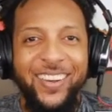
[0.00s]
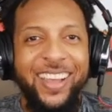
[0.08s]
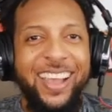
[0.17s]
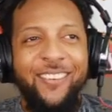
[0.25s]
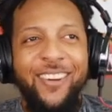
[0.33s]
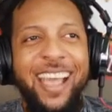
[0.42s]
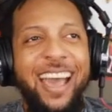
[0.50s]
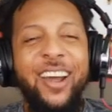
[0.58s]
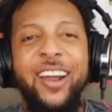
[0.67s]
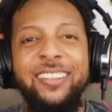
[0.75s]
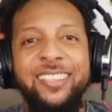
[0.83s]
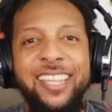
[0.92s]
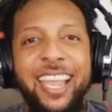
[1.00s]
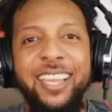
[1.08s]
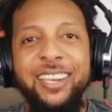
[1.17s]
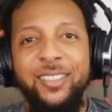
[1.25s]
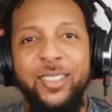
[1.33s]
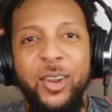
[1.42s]
We got our second
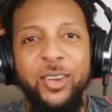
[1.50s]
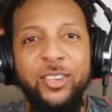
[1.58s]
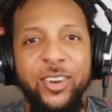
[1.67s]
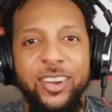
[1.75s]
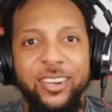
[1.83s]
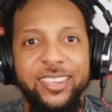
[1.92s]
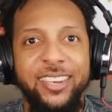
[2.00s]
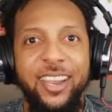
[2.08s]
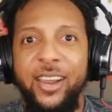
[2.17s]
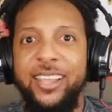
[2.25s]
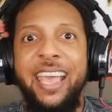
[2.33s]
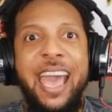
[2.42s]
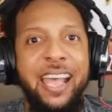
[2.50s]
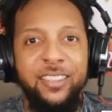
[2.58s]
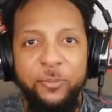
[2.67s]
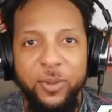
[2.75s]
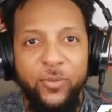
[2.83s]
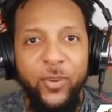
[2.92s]
and third stringers in there
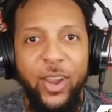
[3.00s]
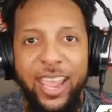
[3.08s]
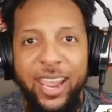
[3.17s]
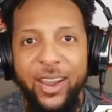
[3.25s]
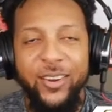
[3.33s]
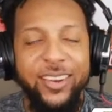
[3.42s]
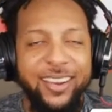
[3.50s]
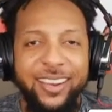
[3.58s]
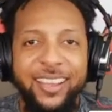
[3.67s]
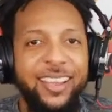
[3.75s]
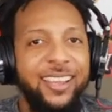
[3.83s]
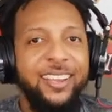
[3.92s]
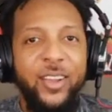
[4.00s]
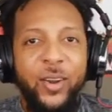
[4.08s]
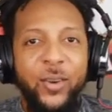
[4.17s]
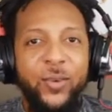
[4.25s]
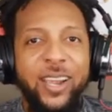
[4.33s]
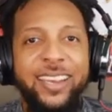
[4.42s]
gasping for air. They're
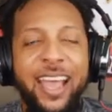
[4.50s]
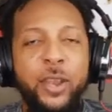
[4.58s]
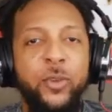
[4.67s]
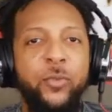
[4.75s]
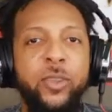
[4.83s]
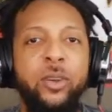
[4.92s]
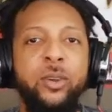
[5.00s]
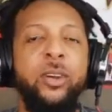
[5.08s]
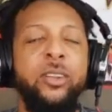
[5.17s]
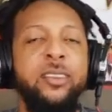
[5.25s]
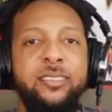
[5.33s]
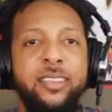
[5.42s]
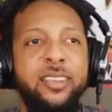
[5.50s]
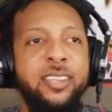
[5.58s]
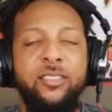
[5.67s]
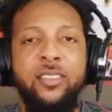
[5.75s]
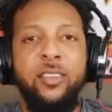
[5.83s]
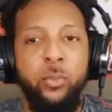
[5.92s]
going right down the field on us.
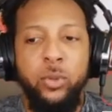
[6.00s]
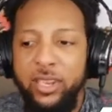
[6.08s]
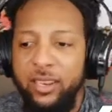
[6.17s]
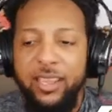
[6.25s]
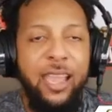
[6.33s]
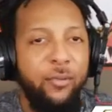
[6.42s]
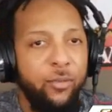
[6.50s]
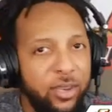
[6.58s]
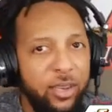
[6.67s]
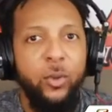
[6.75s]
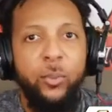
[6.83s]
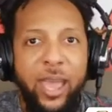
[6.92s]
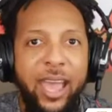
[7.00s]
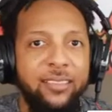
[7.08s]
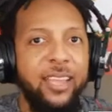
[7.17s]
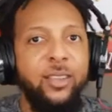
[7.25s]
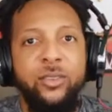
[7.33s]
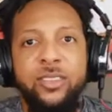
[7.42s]
And completing every little pass,
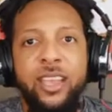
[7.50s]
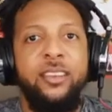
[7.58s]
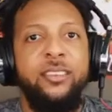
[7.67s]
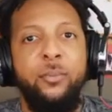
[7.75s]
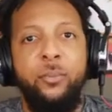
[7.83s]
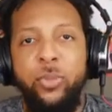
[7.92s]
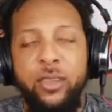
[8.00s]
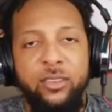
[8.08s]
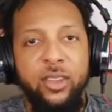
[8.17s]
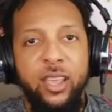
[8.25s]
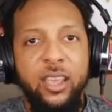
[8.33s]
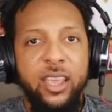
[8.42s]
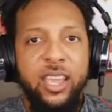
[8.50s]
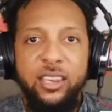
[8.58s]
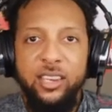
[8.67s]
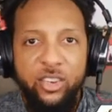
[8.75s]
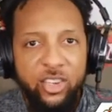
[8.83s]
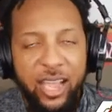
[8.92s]
like you said, hitting
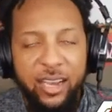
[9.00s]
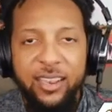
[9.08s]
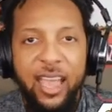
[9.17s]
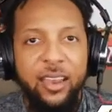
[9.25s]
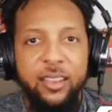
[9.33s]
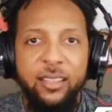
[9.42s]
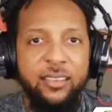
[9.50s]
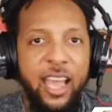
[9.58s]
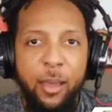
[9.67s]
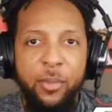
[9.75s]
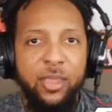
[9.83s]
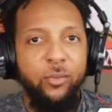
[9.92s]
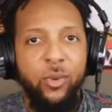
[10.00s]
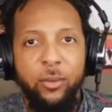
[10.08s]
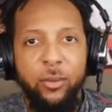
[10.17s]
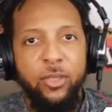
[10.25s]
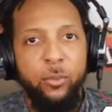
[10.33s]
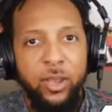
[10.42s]
the check down and the timing and
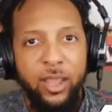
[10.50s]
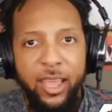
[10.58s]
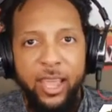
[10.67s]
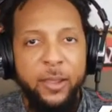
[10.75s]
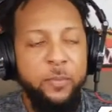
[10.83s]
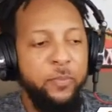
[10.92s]
rhythm of the play.